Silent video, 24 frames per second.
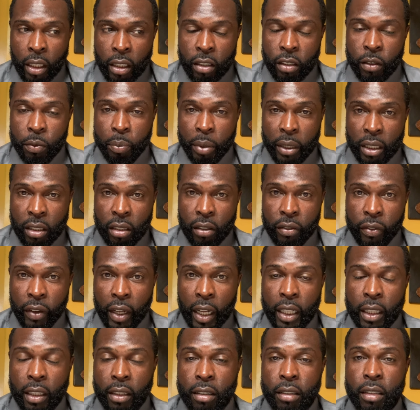
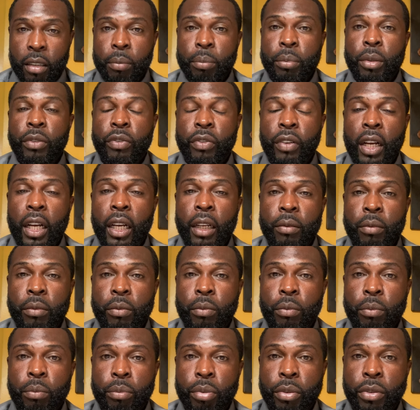Specify the simplified
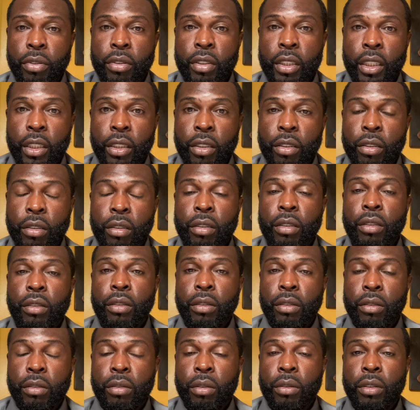procedure.
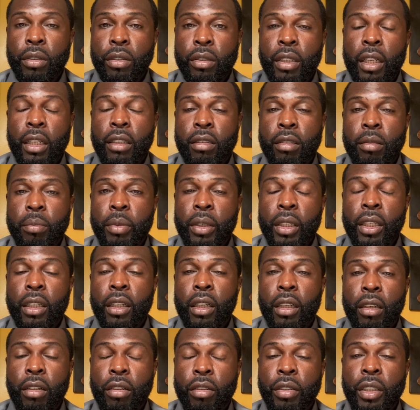So this has to be
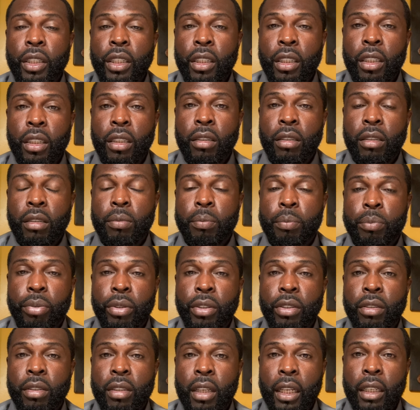concrete and
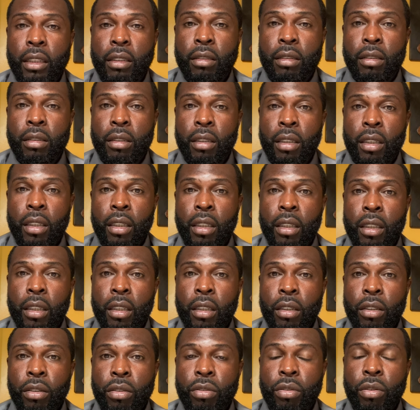precise.
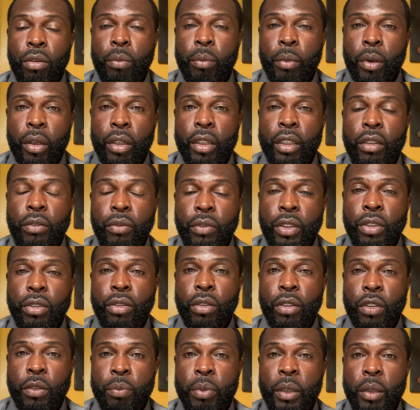So marketing
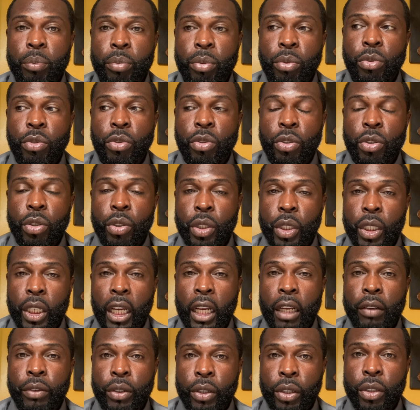research people should
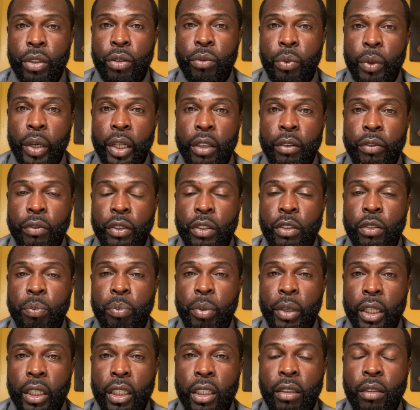have a good way of
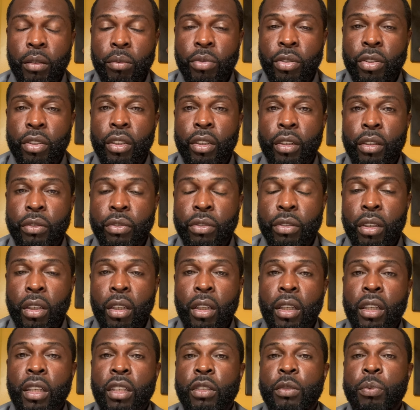explaining themselves,
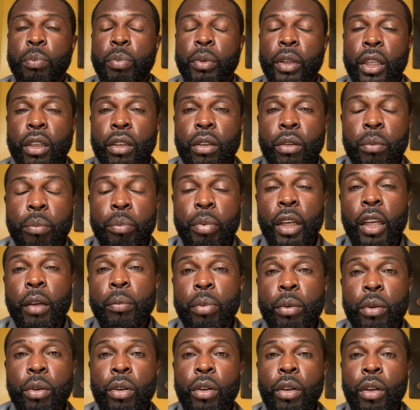explaining on
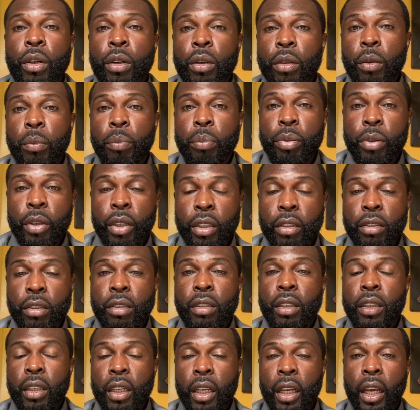paper the plans
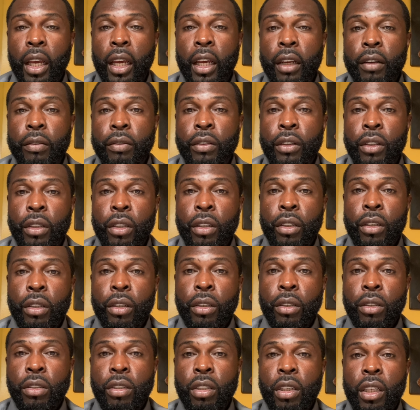that they have
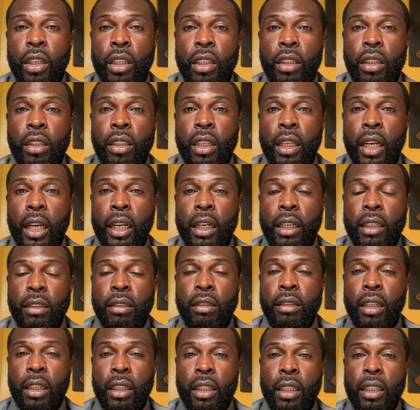to get the
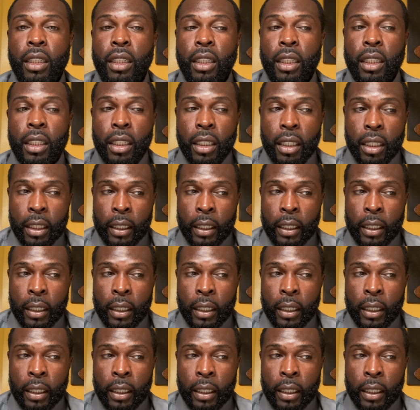guides that they need.